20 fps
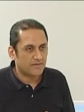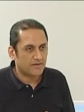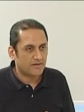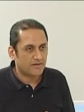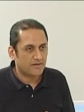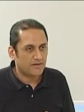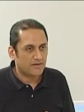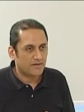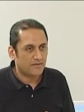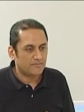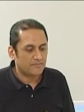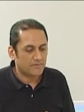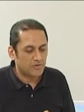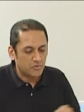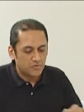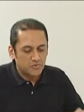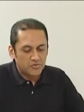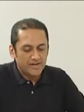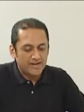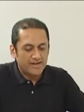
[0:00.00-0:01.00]

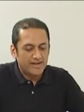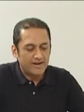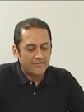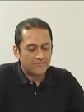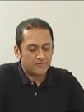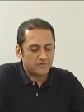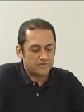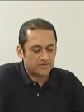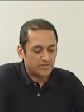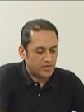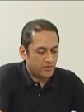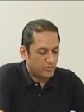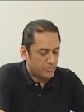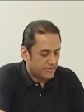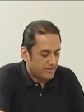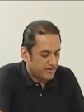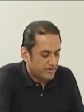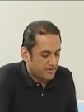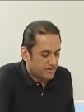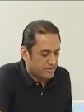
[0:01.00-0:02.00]
You really have to see
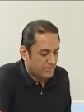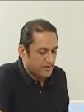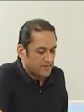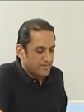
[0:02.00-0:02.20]
whether